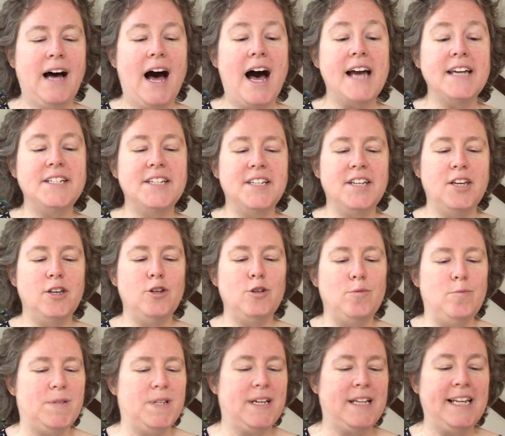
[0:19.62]
Ice
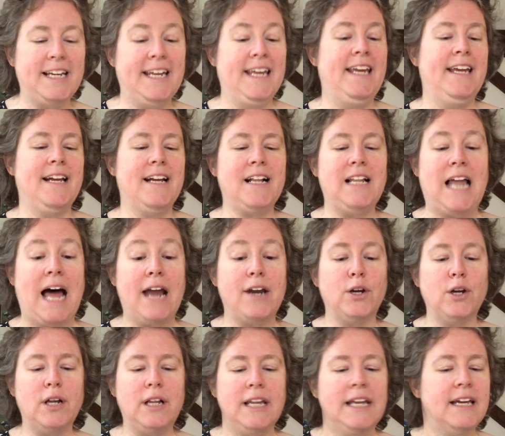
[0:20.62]
cubes clicking,
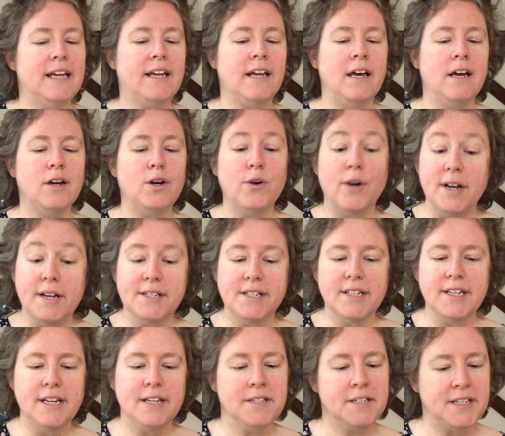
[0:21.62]
clatter, clink,
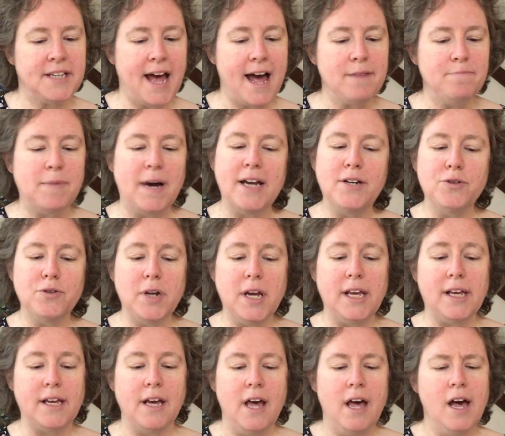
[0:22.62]
crazily inside my
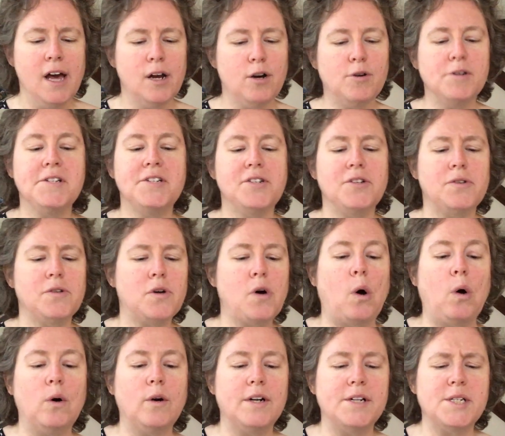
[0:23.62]
drink, crystal
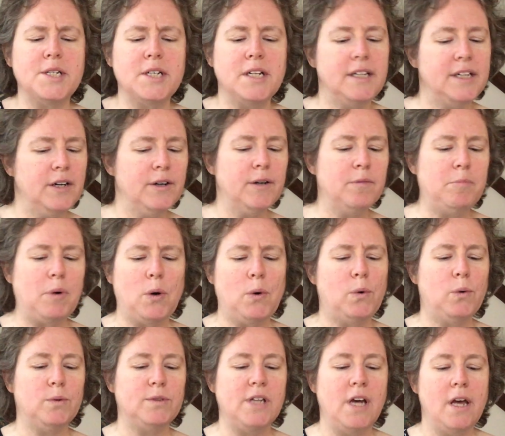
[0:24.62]
chorus clear and
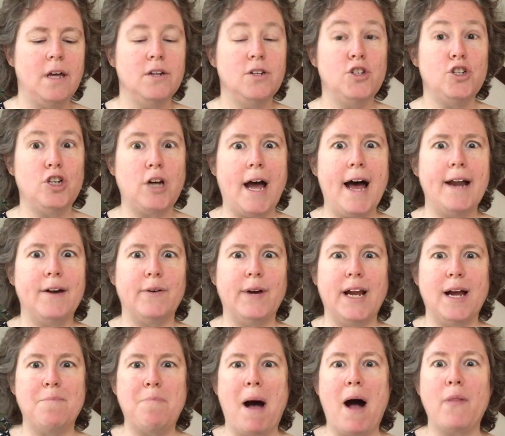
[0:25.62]
bold,
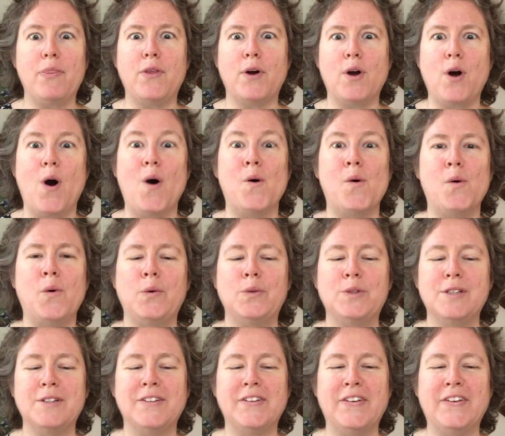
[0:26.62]
chattering about the cold.
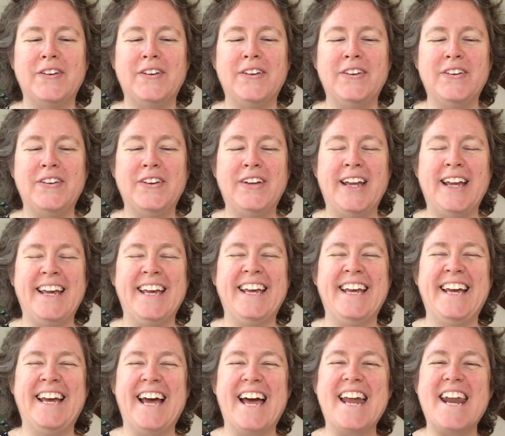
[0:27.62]

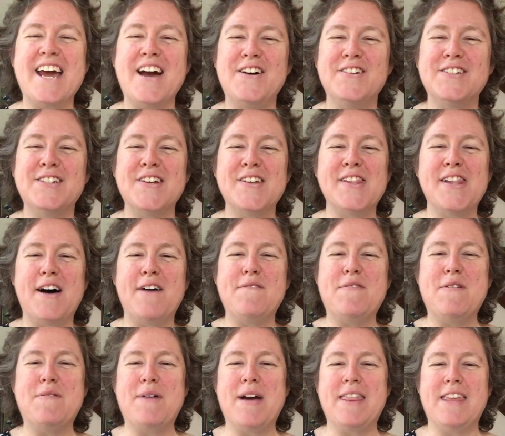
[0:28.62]
And I also love
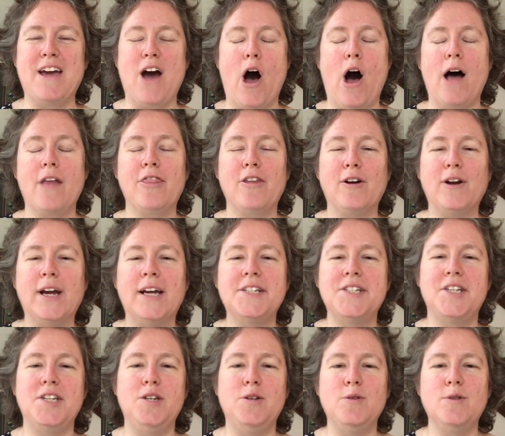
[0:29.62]
the way the author
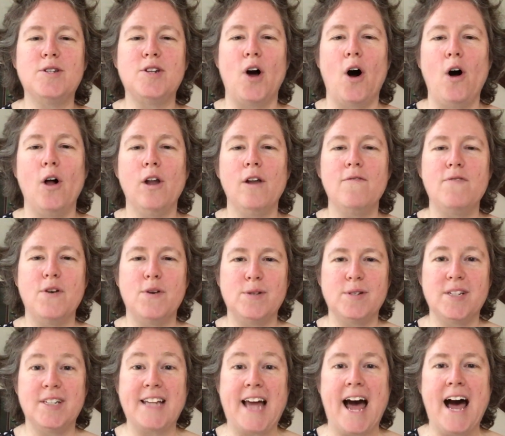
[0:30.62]
has used all of those
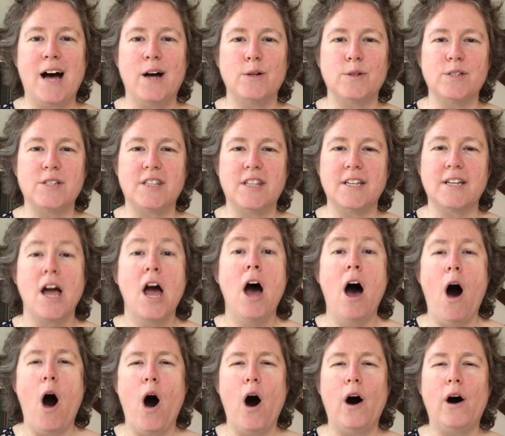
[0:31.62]
sounds, the
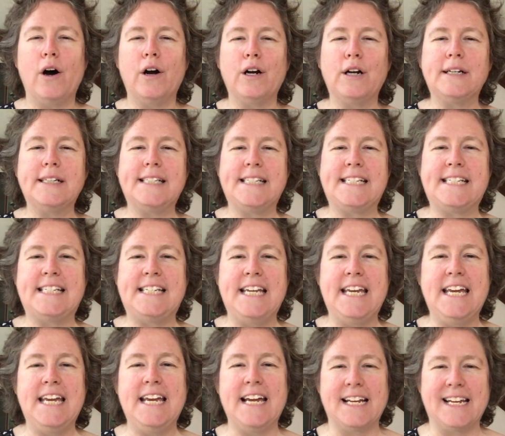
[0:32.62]
hard
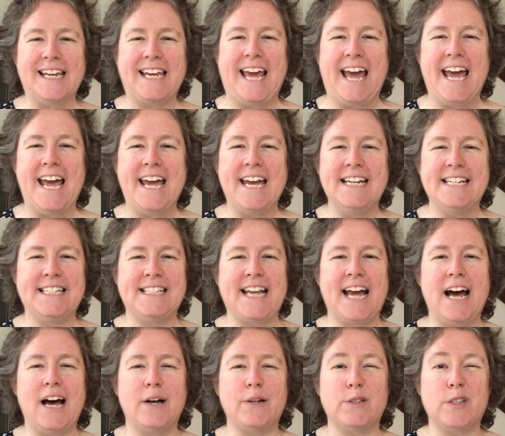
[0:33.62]
C and K
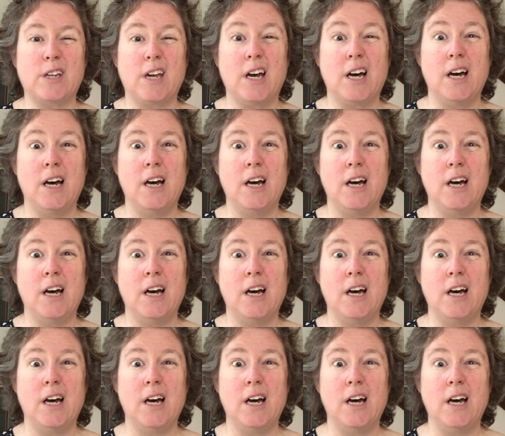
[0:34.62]
sounds,